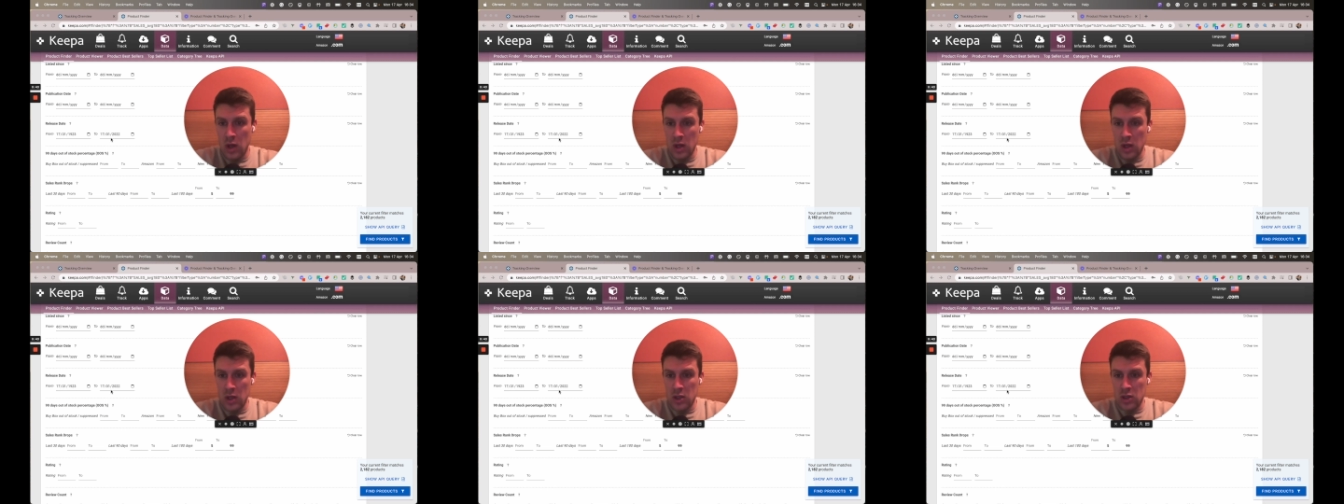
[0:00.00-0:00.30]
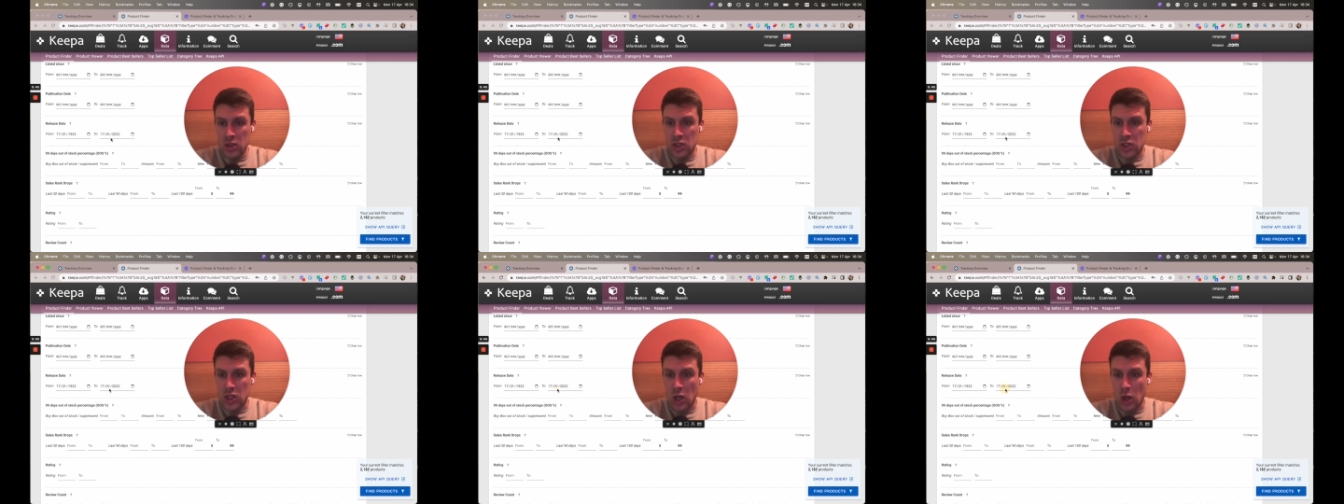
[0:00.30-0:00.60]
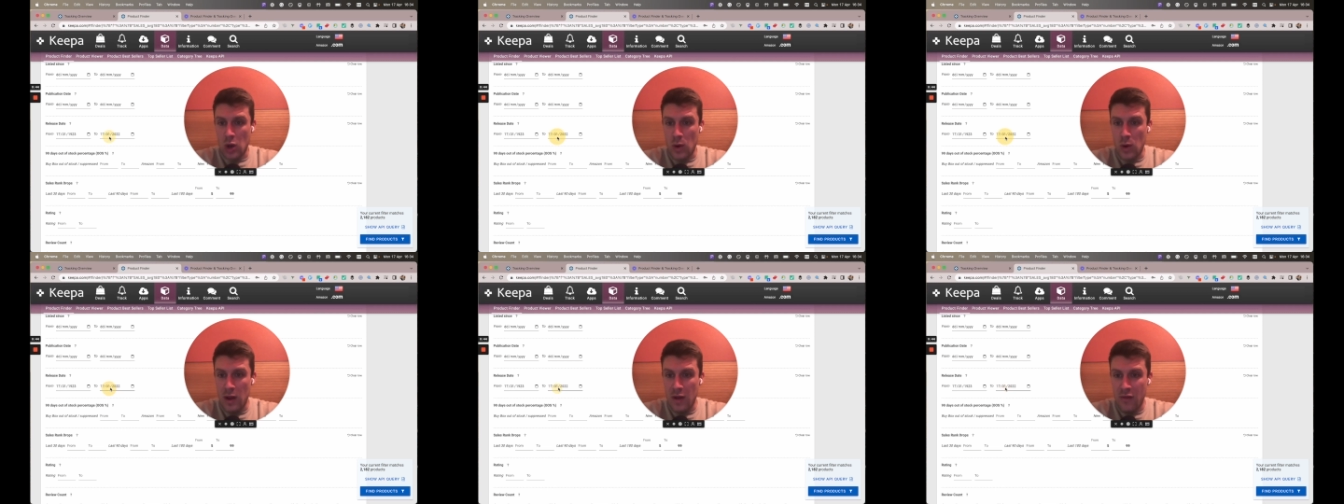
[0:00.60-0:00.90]

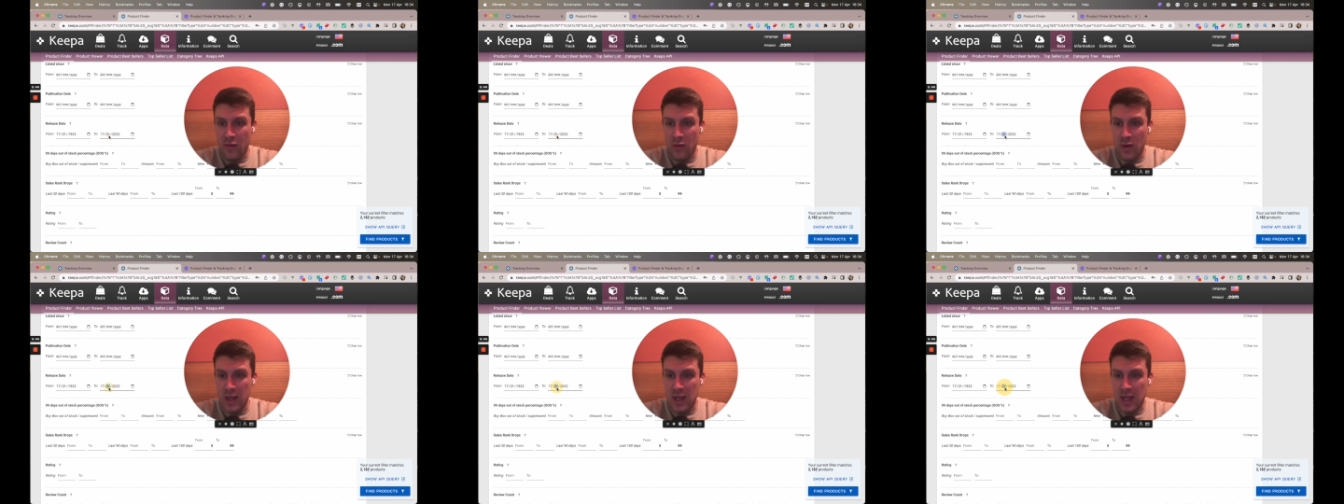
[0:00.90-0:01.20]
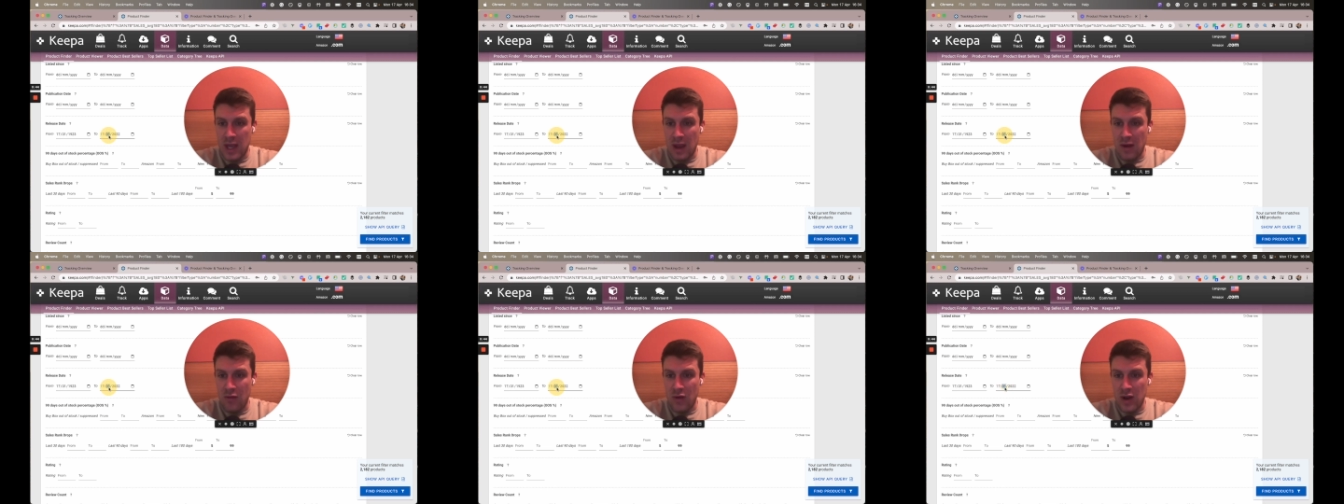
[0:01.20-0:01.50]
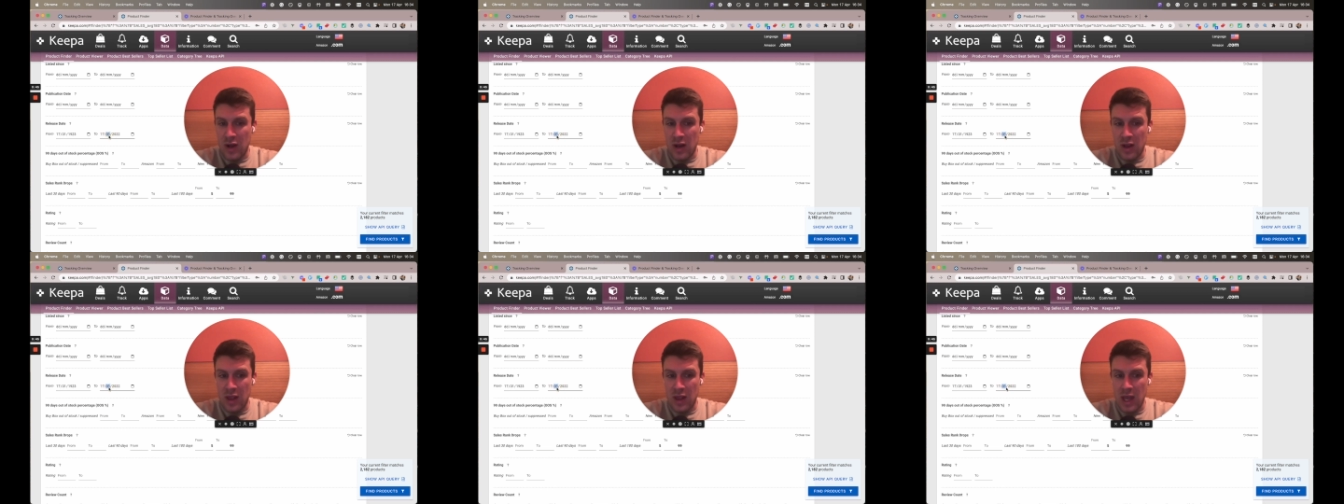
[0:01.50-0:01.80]
So if we get
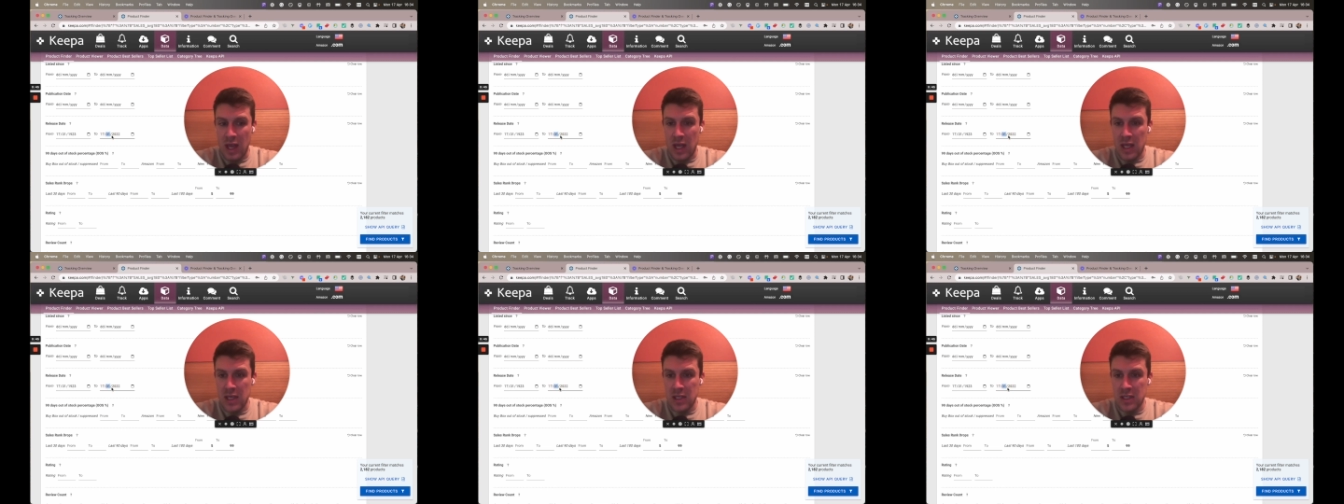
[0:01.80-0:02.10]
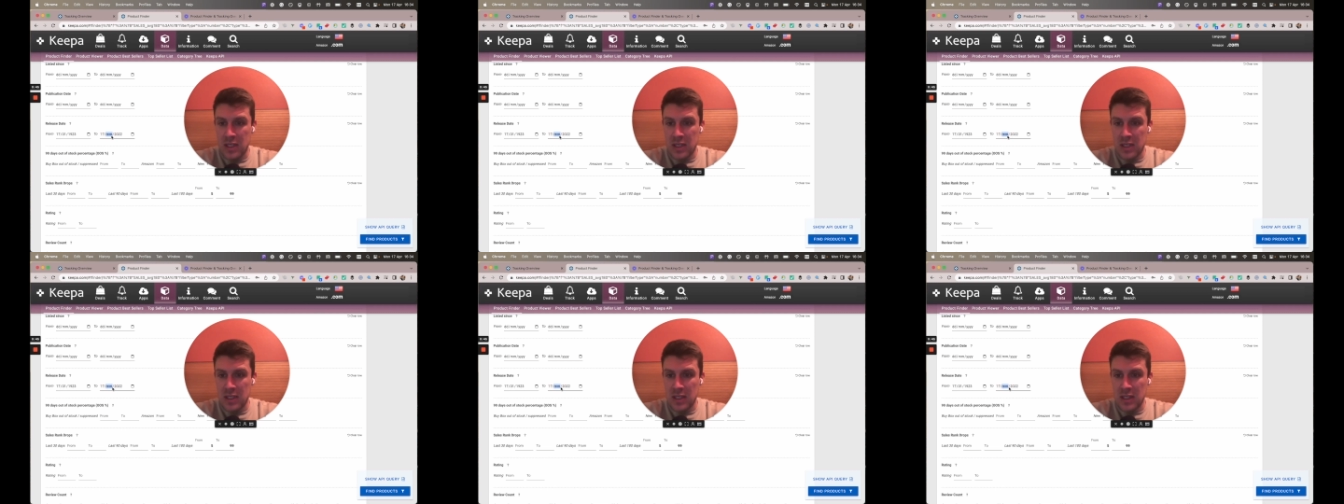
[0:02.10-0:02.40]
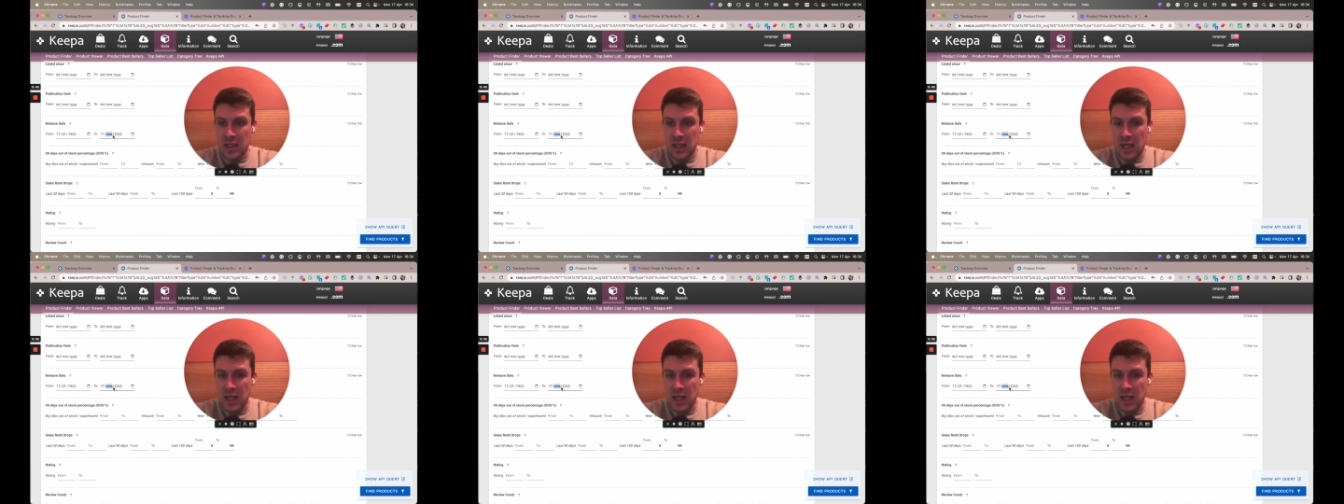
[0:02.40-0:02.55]
rid of this,